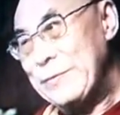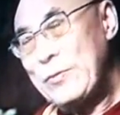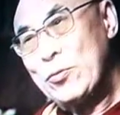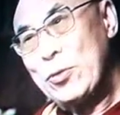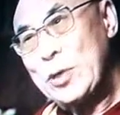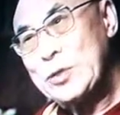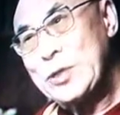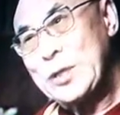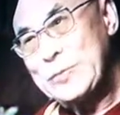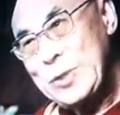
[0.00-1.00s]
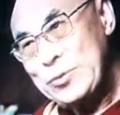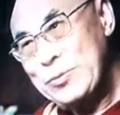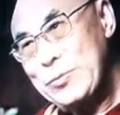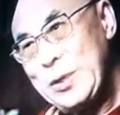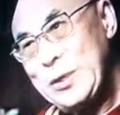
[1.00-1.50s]
few occasions expressed to
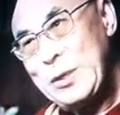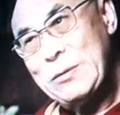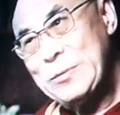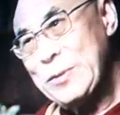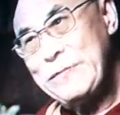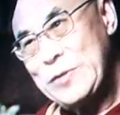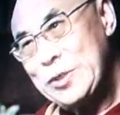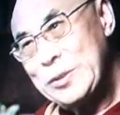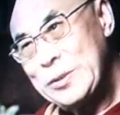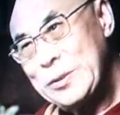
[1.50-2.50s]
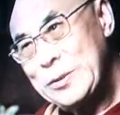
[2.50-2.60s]
me, now it's finished.